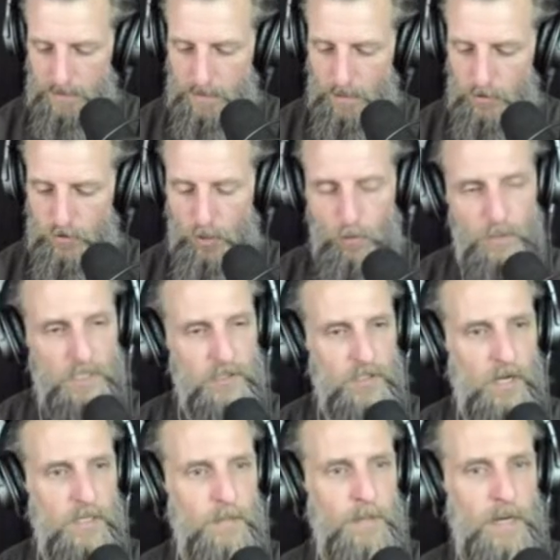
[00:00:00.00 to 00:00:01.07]
So let's
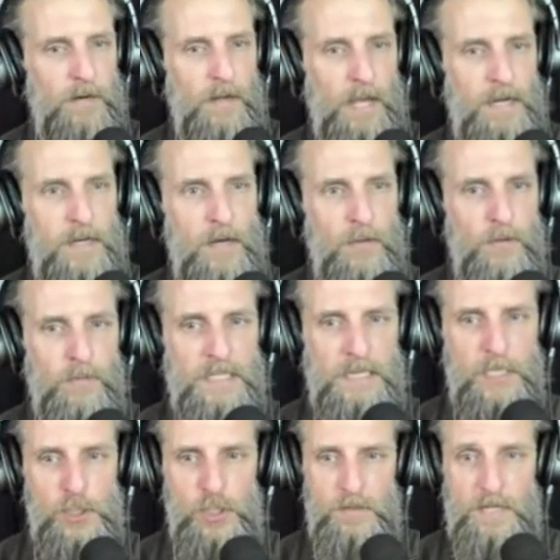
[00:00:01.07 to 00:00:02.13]
talk about another
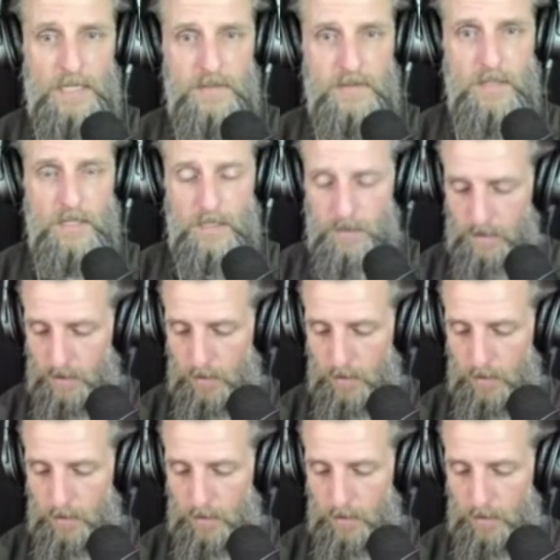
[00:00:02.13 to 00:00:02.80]
religion that's uh,